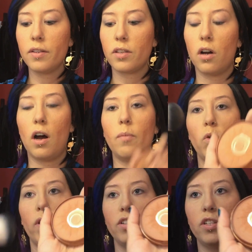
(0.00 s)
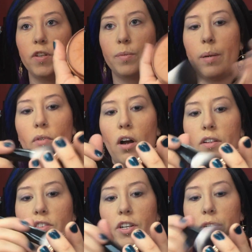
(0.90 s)
So I'm going to use my
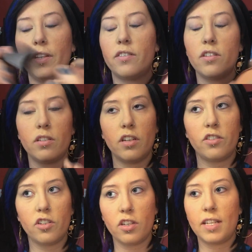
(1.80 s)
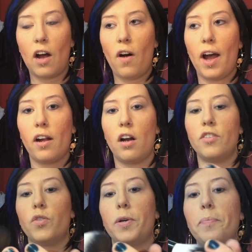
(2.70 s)
bronzer. This is just how I
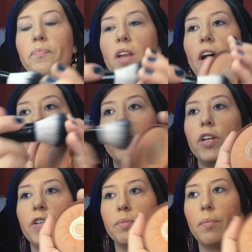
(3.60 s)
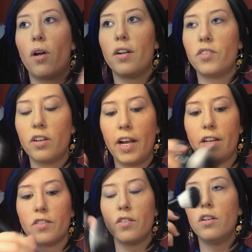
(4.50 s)
contour. I'm going to use my bronzer
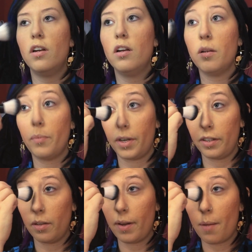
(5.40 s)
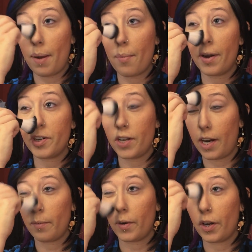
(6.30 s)
and put a little bit on my brush,
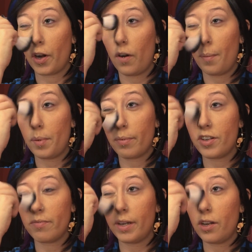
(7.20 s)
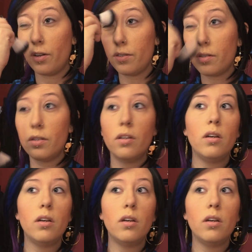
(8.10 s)
and I'm going to go up the bridge of my nose.